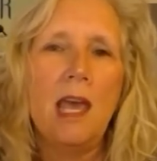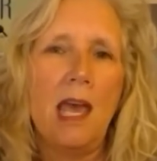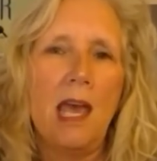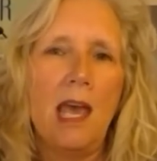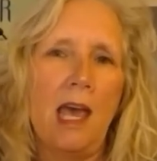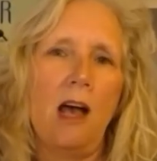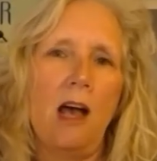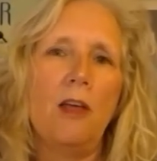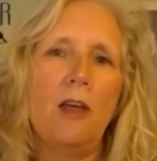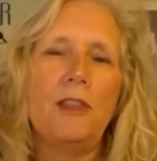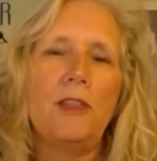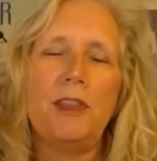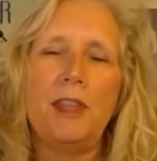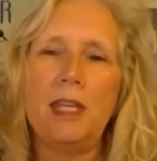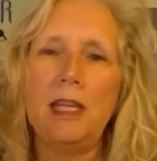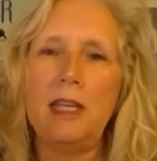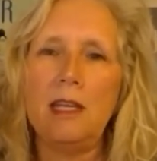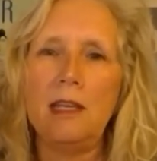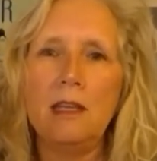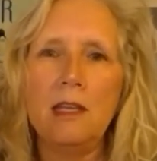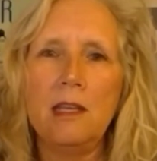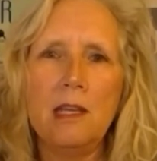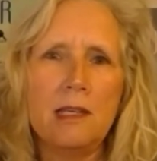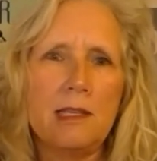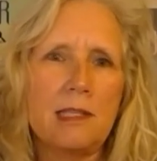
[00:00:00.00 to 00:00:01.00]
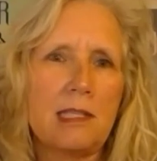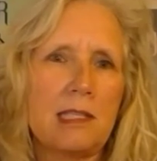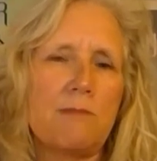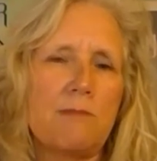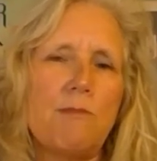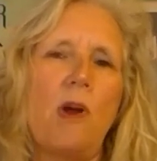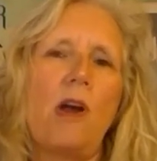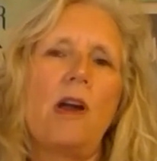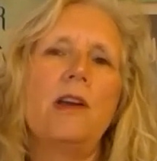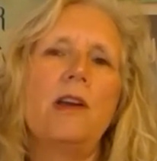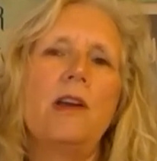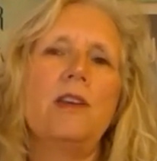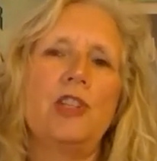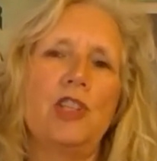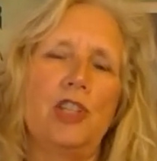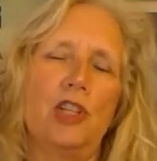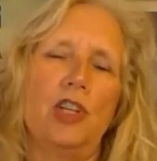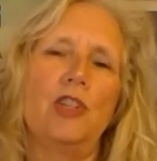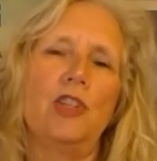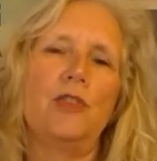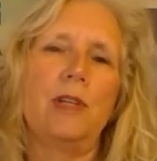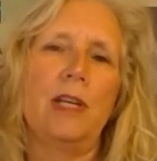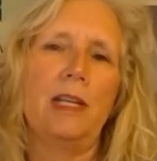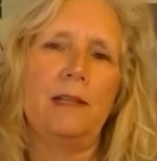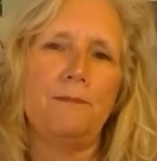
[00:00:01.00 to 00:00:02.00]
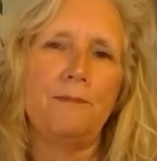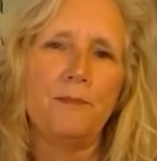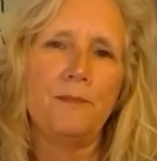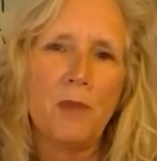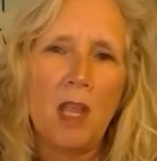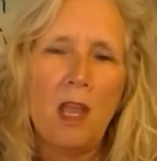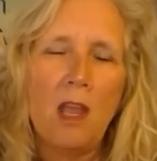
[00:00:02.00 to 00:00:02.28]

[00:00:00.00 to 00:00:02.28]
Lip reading: healthy, smart children.